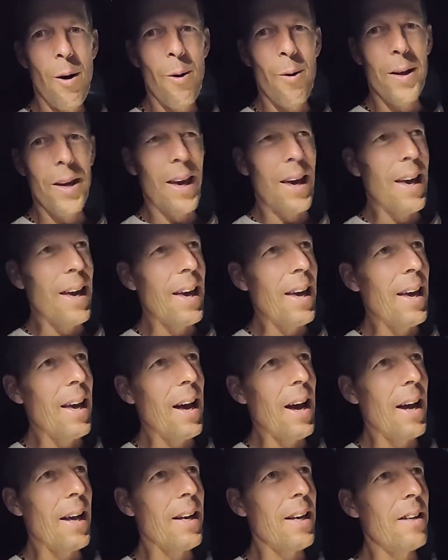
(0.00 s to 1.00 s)

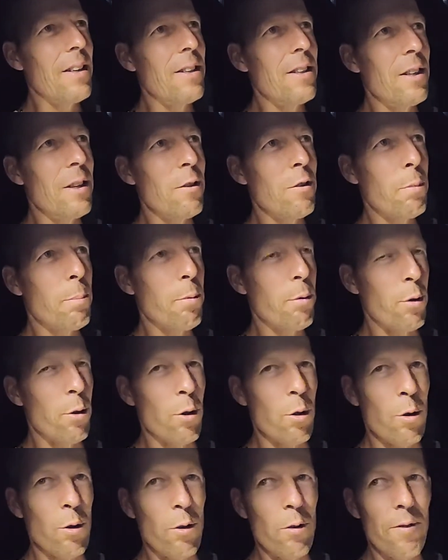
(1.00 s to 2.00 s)
okay, I can
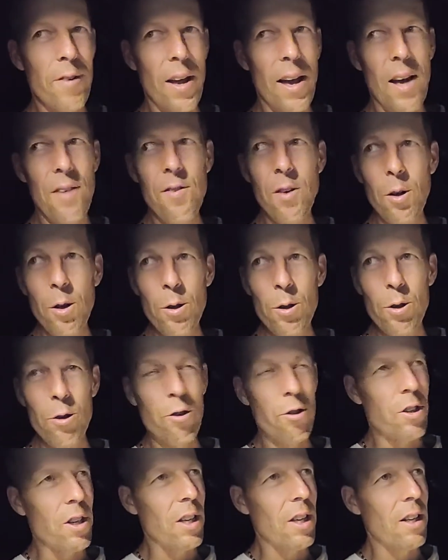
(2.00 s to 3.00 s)
disprove
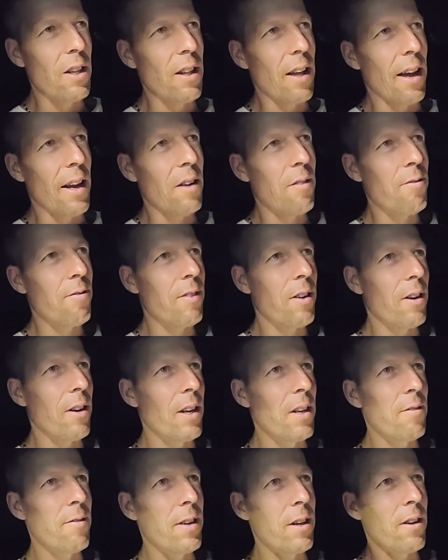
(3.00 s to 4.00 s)
evolution like
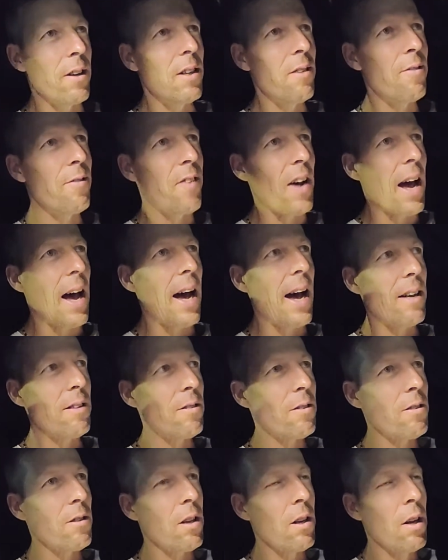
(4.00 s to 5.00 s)
very, very
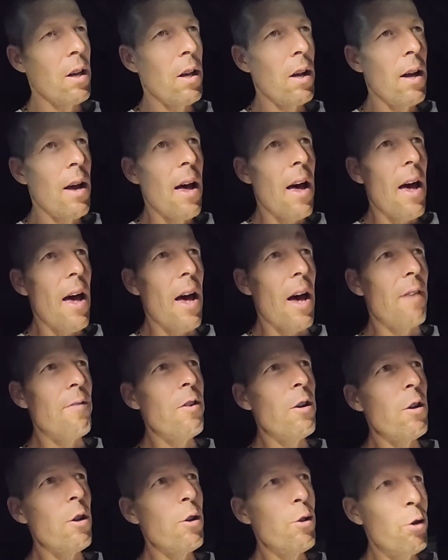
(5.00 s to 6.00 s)
fast.
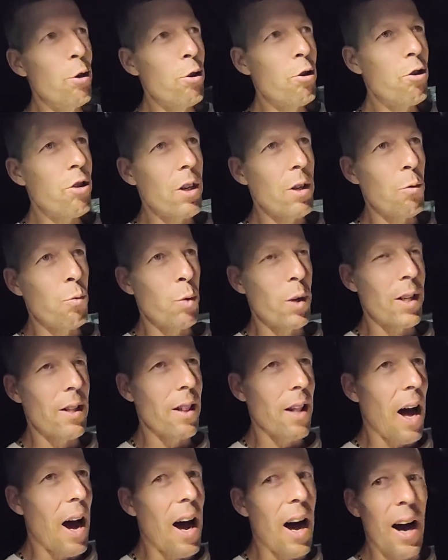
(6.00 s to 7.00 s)
Evolution
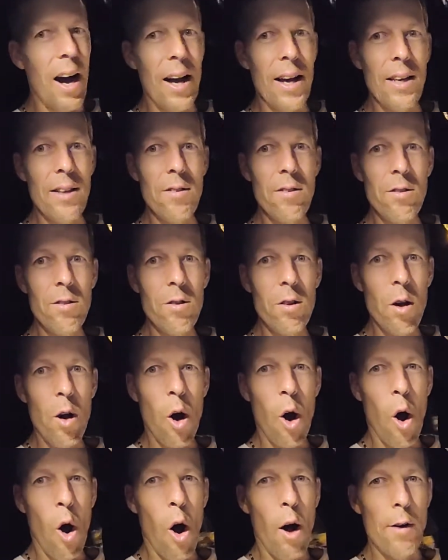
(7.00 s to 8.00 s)
relies
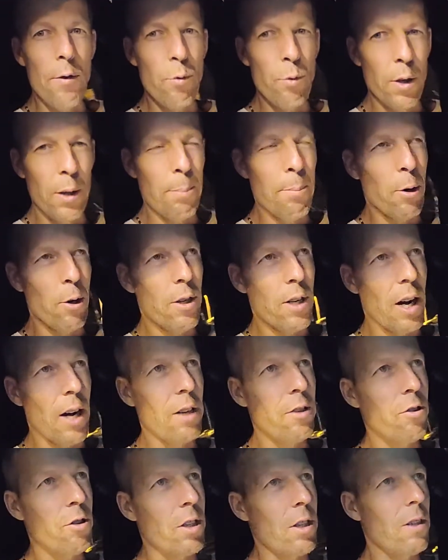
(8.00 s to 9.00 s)
on
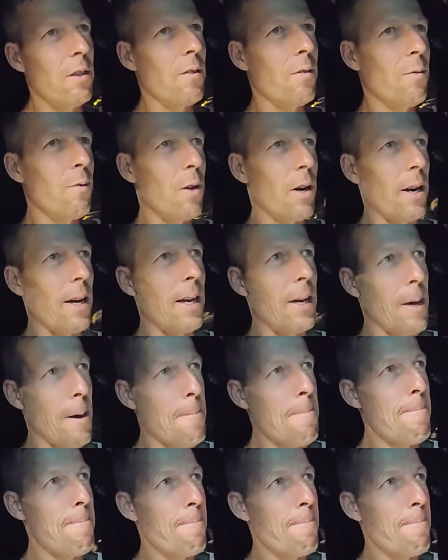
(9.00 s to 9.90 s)
reproduction, right?